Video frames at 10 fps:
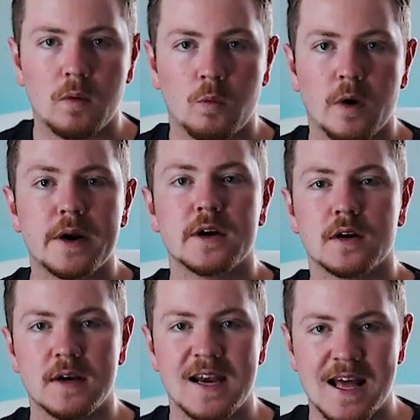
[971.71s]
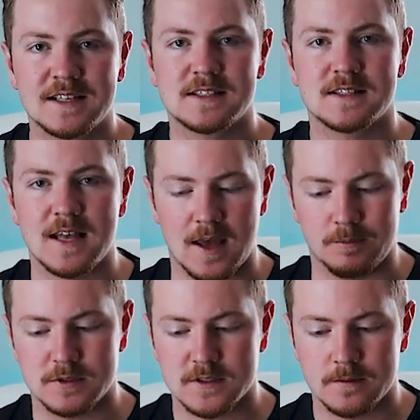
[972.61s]
What are your next
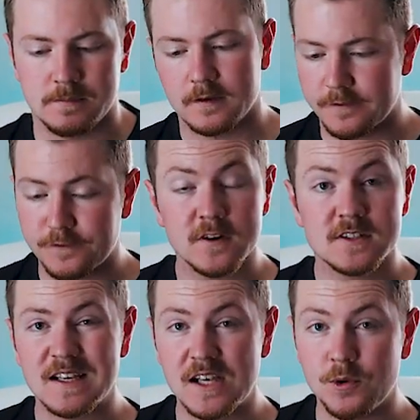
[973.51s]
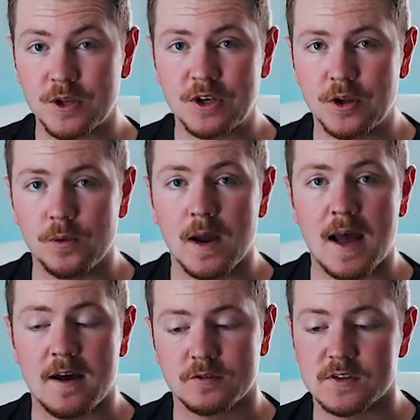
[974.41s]
steps? The first thing you can do
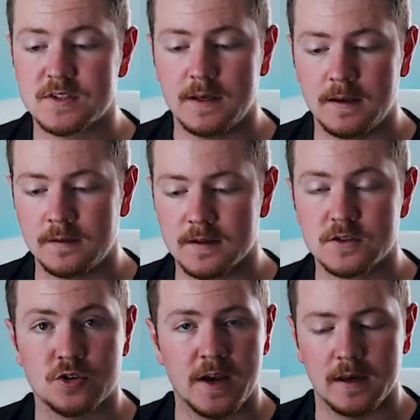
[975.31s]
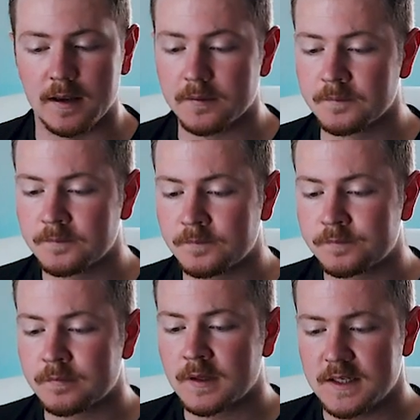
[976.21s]
after seeing this training
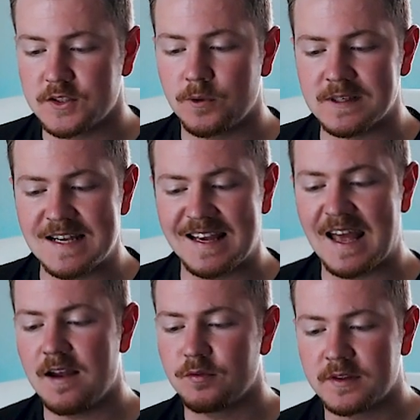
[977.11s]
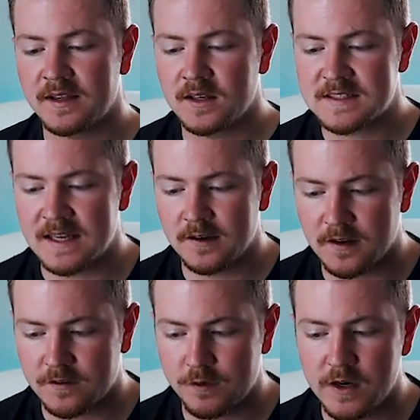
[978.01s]
is you can take everything I said in
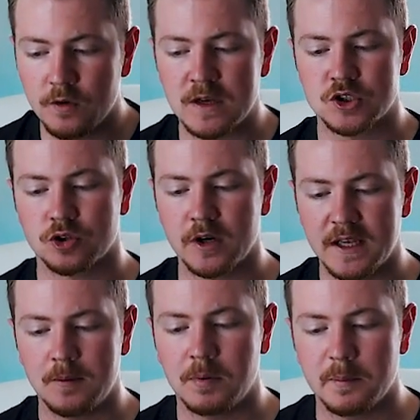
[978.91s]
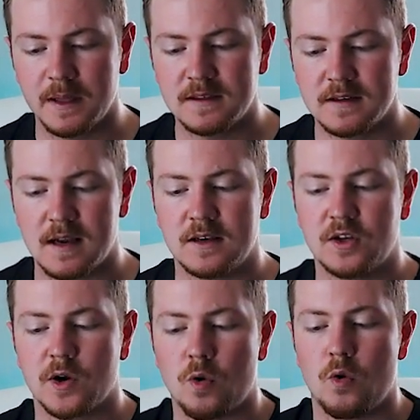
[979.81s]
this video and try implement it into
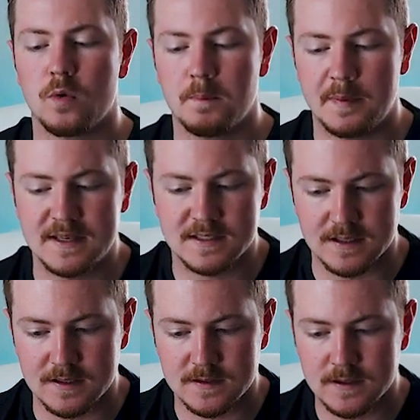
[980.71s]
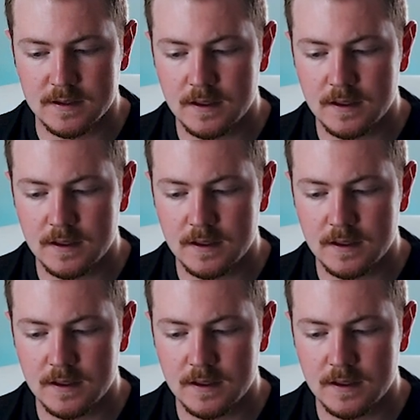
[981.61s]
your own business.